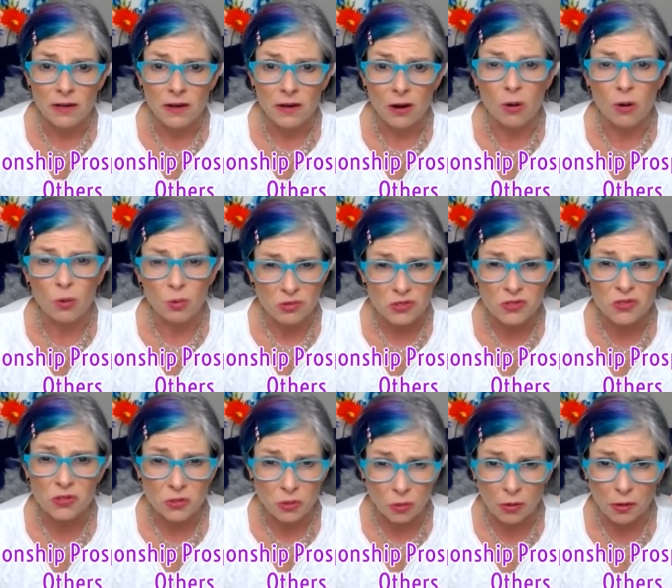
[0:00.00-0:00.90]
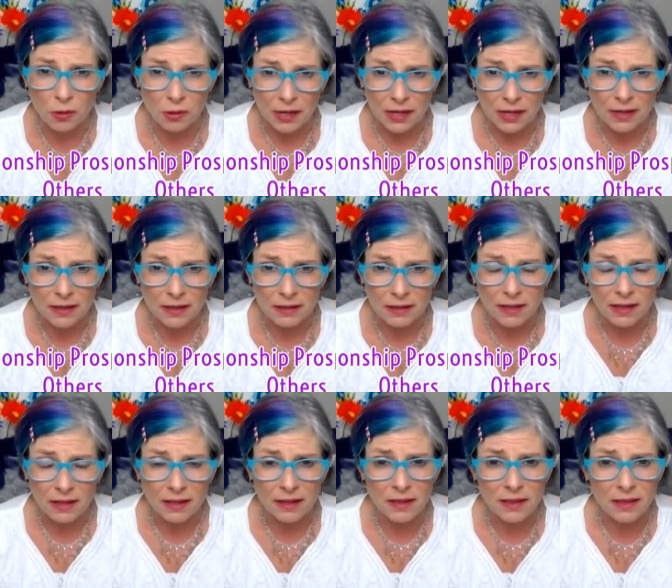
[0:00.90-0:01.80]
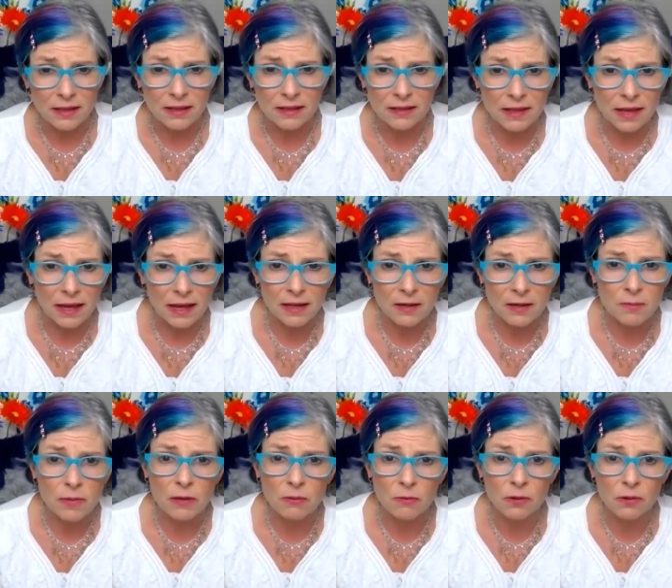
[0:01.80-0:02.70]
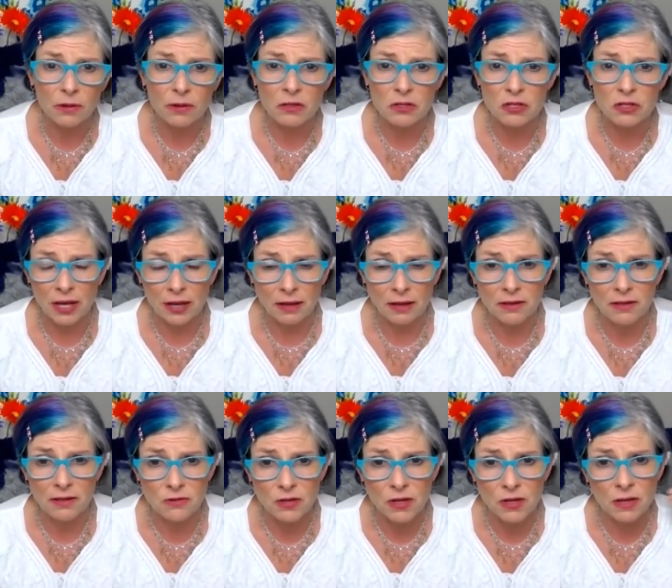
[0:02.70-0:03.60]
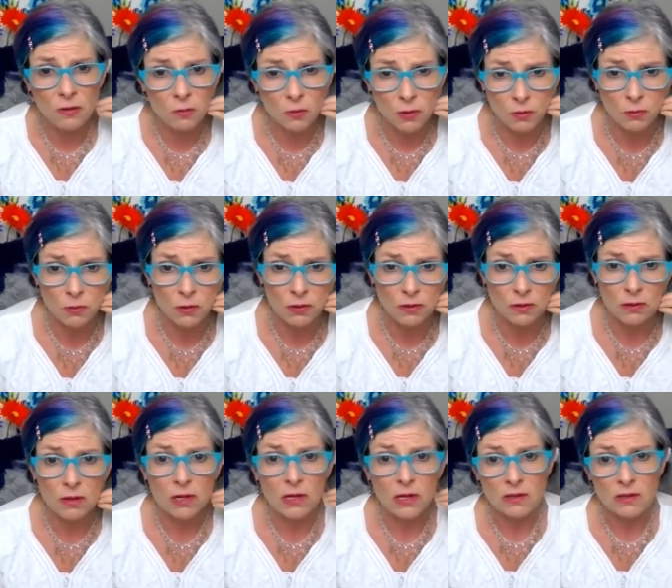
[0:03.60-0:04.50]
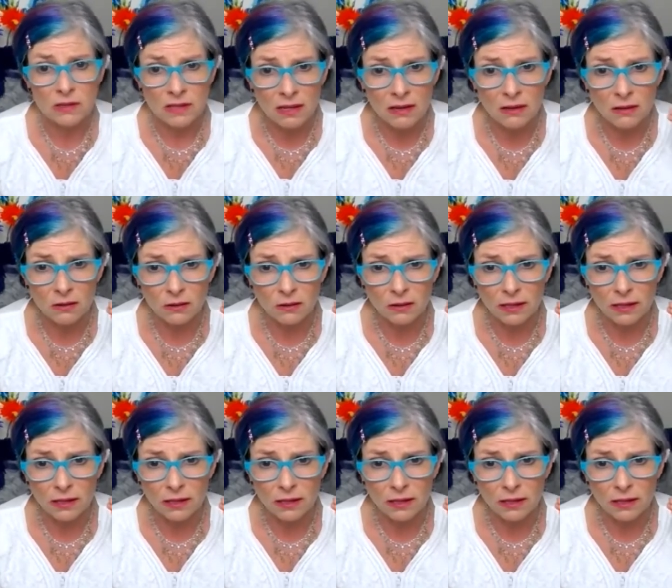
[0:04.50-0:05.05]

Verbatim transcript: own story. Like, I think that that can be really challenging when we're single.